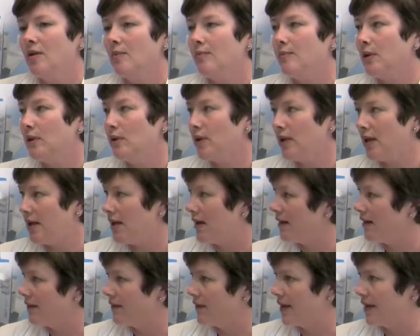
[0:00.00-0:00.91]
The beauty
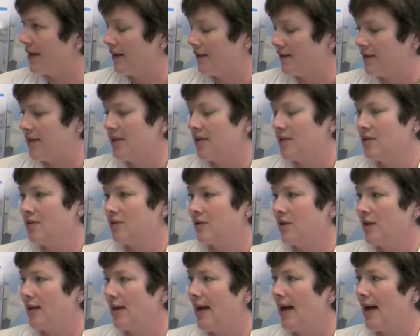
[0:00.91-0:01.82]
of the gift
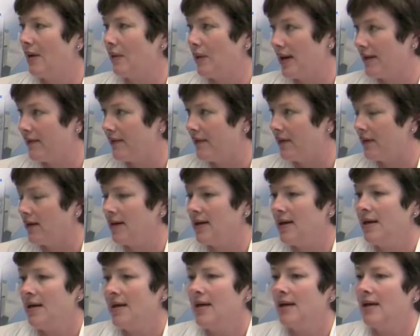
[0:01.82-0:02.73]
industry, however,
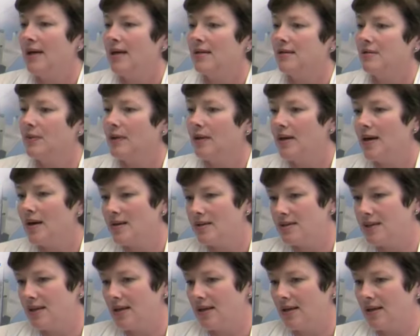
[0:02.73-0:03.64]
is
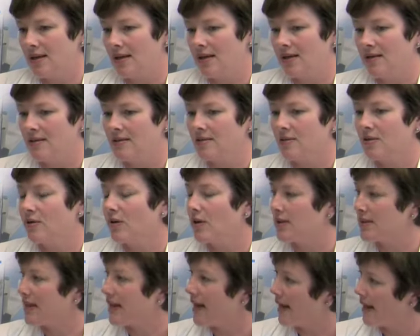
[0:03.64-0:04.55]
because it is
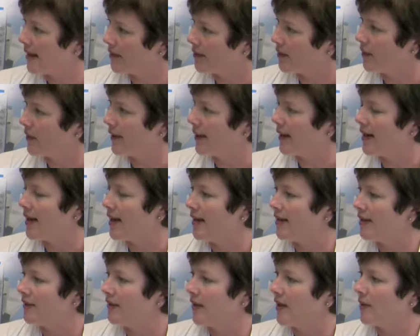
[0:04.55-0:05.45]
cross-category
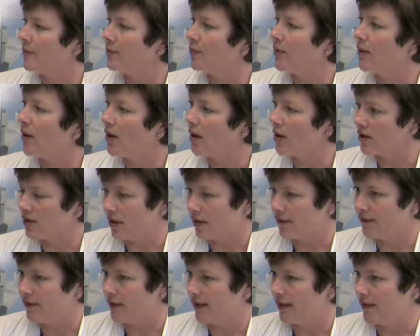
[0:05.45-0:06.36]
and a very broad
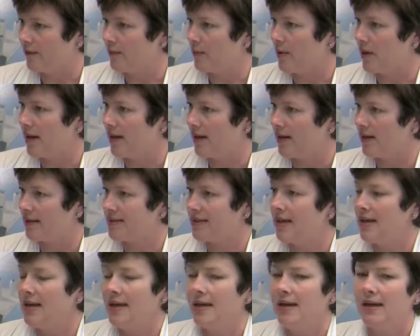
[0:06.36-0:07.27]
offering of
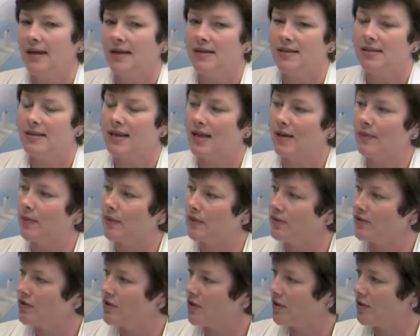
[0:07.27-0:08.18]
product, it is
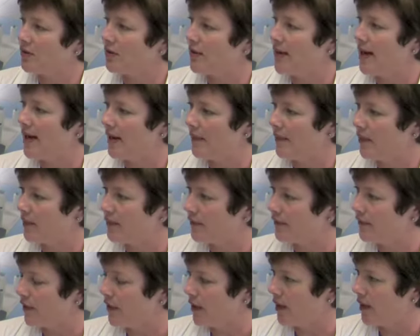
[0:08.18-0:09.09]
able to ebb and
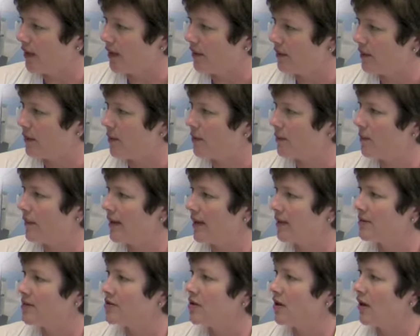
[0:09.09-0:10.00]
flow
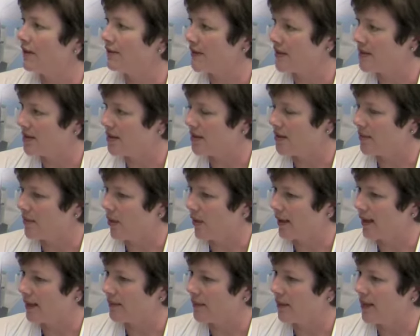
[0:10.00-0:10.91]
with softness in the
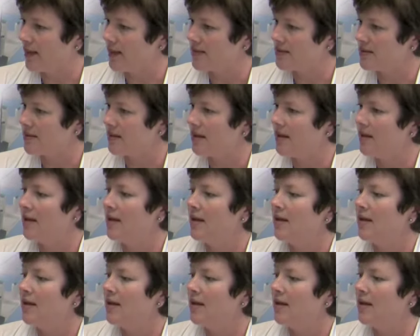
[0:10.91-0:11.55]
marketplace.